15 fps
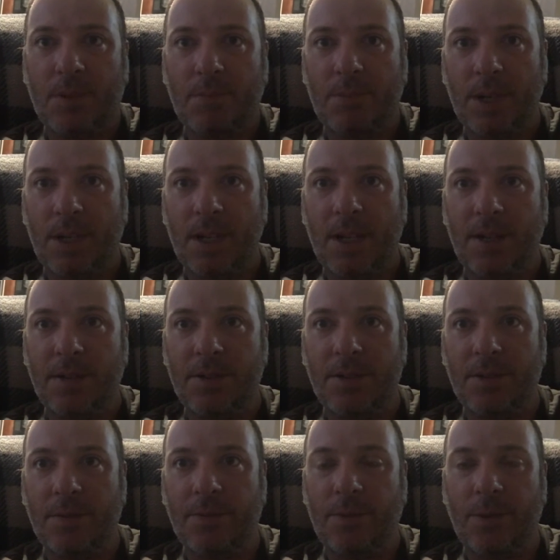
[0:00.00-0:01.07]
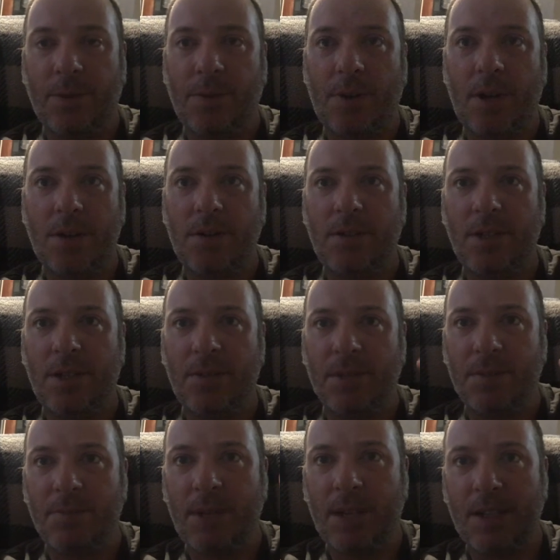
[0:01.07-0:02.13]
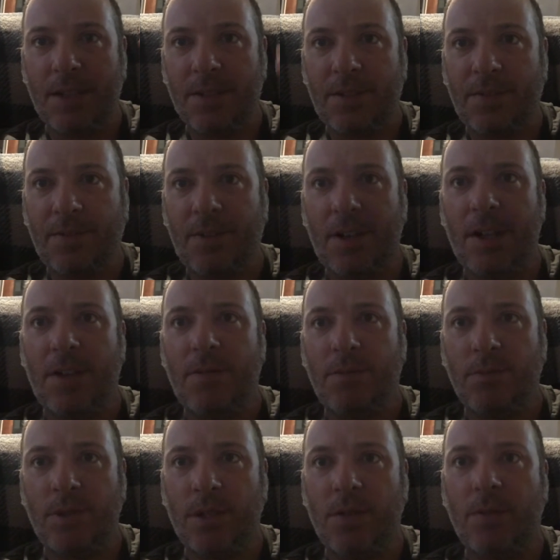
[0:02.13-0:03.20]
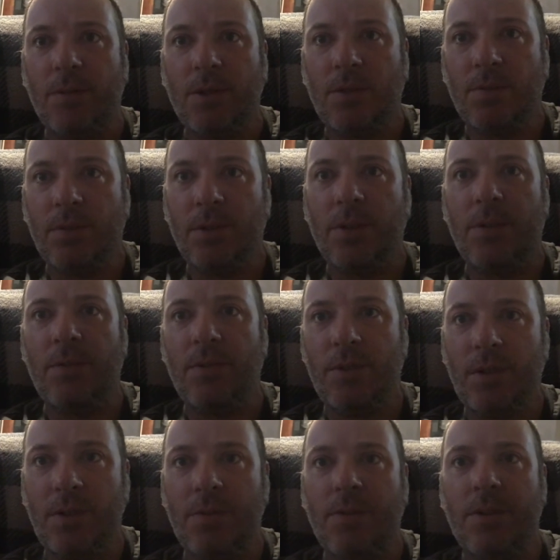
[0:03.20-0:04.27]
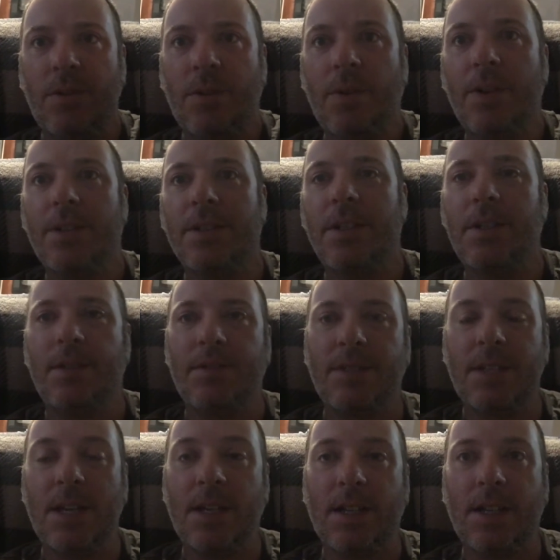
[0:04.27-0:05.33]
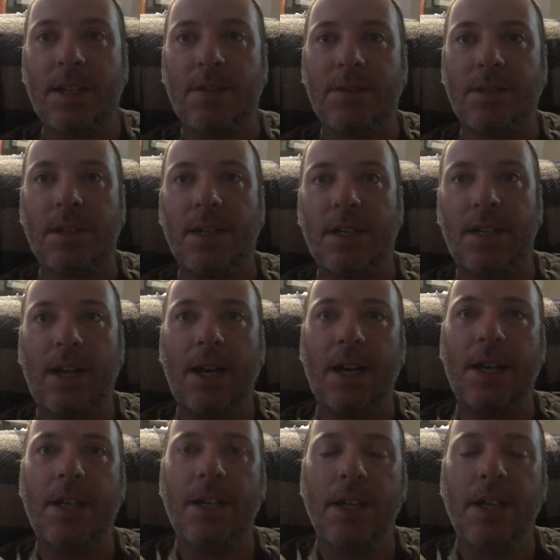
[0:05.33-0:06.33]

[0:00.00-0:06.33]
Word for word: put it down to full throttle, it was making this funny noise, and it sounded like it was going to die.